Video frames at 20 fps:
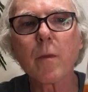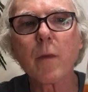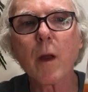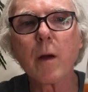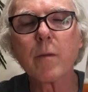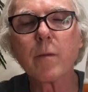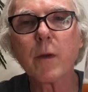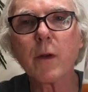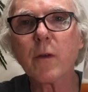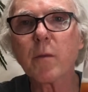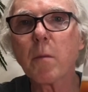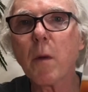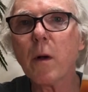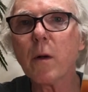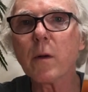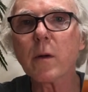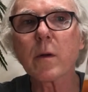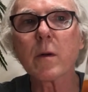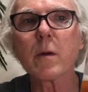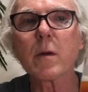This
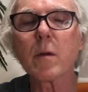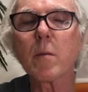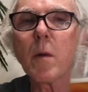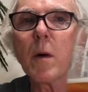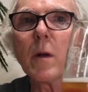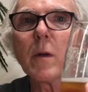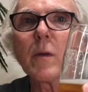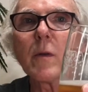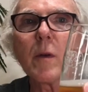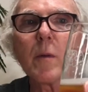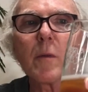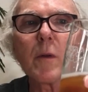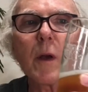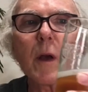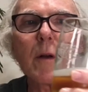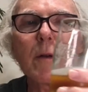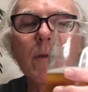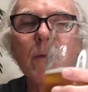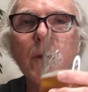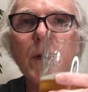malt, the malt seems
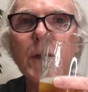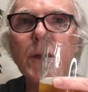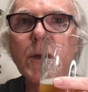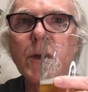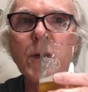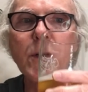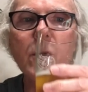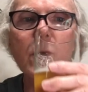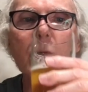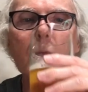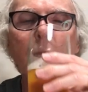kind of rich too.